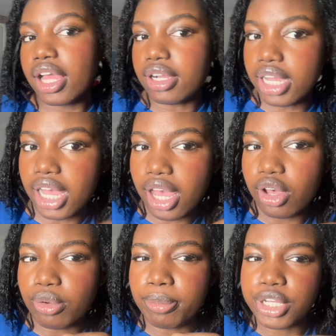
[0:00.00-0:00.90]

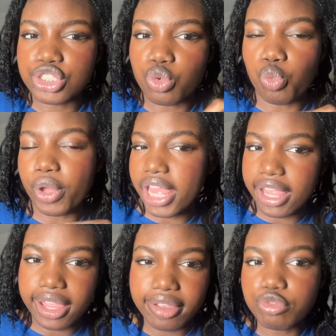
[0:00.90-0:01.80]
how much
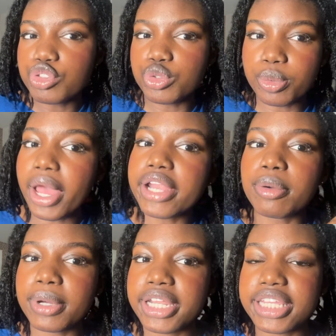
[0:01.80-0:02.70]
waves you kind of
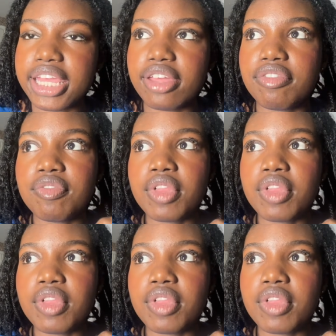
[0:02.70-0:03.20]
want to give.